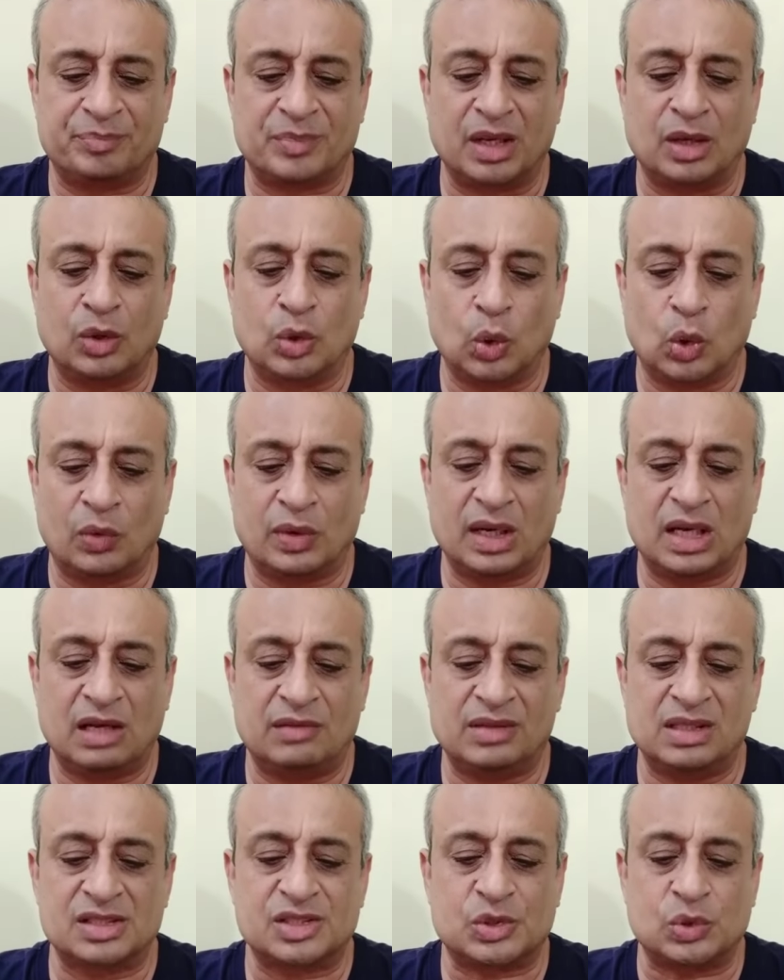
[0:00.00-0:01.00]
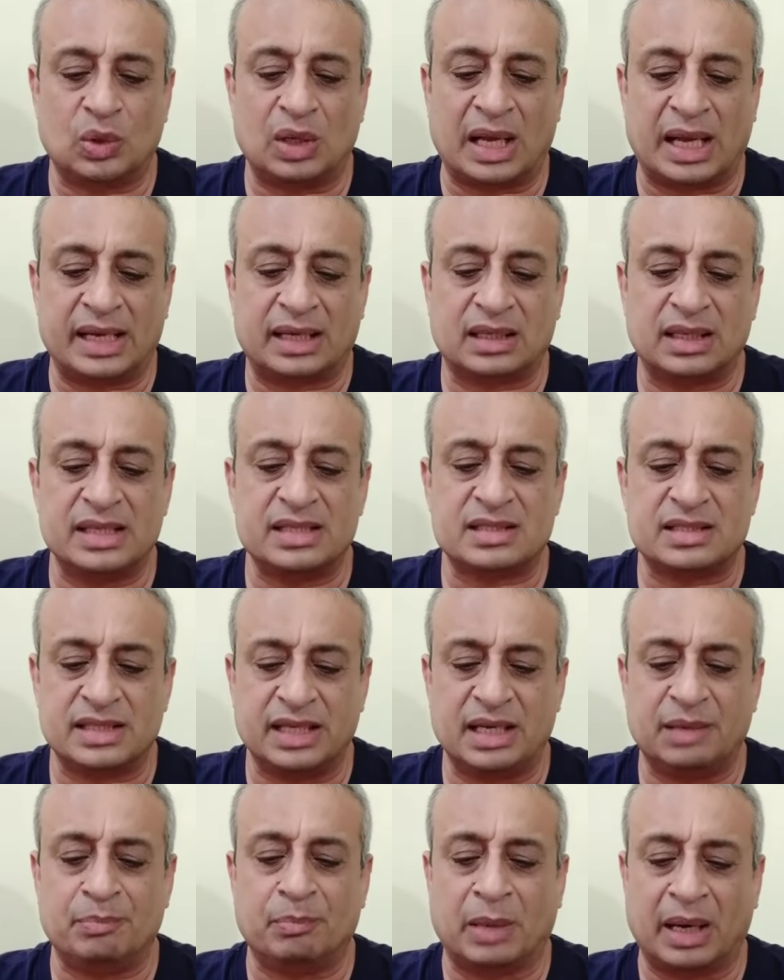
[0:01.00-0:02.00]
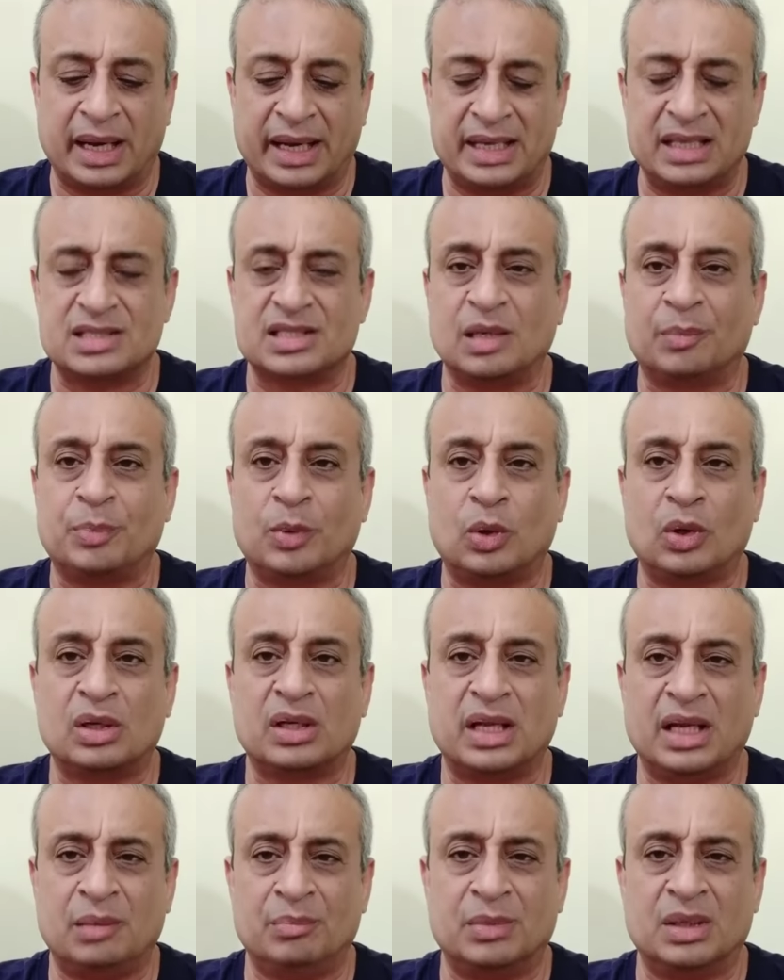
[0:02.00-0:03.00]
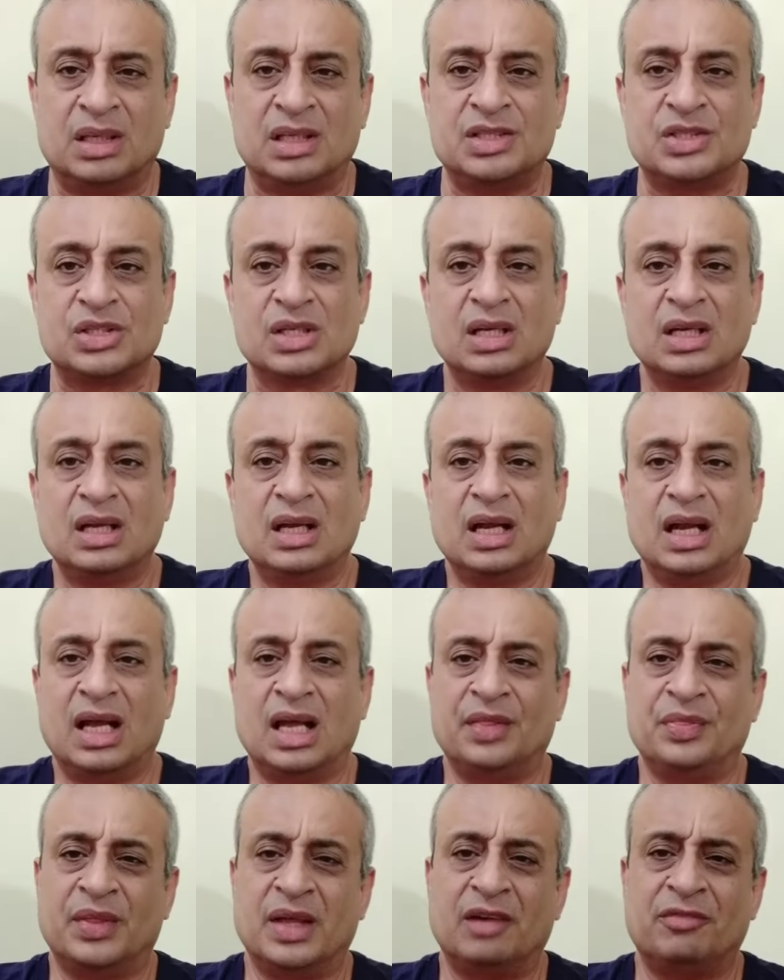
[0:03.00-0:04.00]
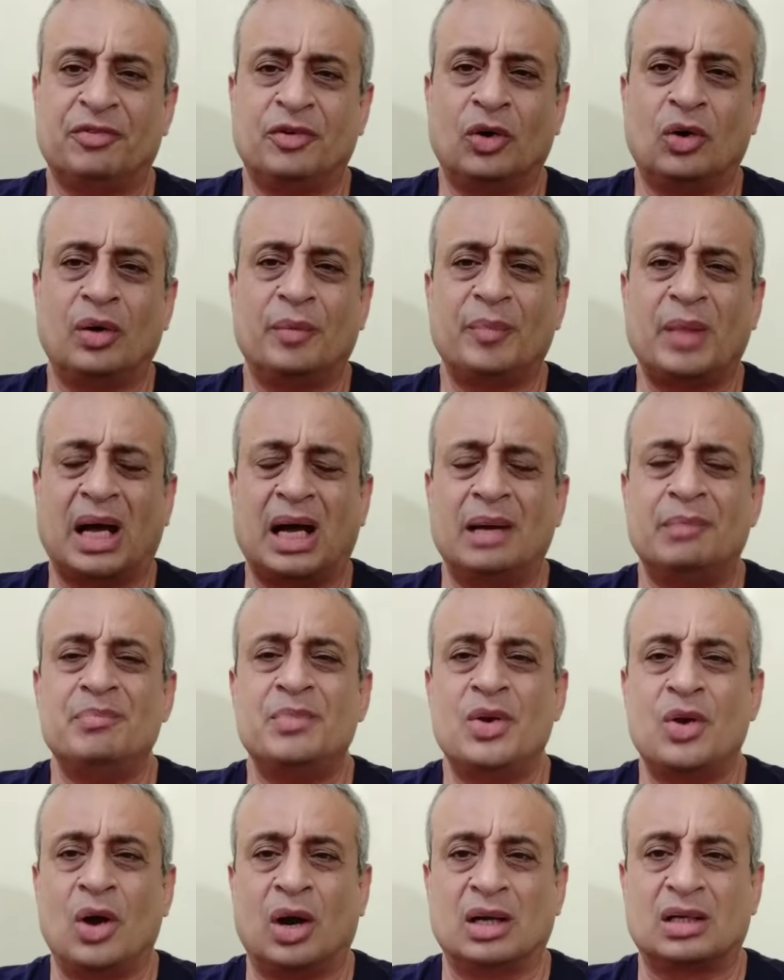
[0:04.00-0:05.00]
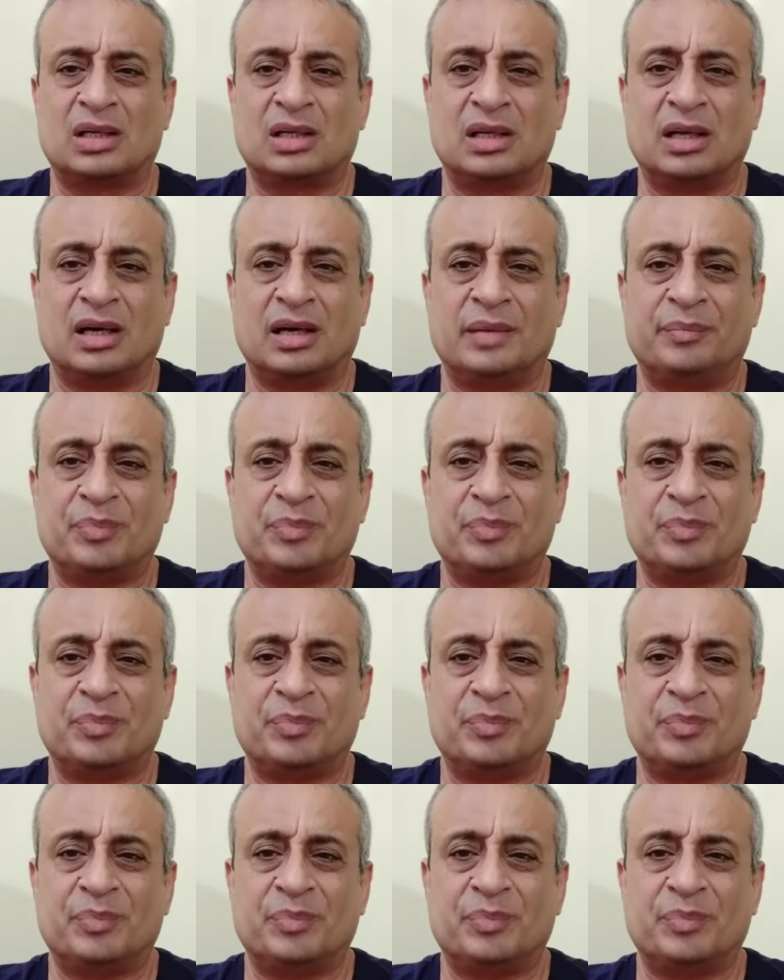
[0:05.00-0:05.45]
the lower levels to likely see buying support emerge and therefore I'm not uh,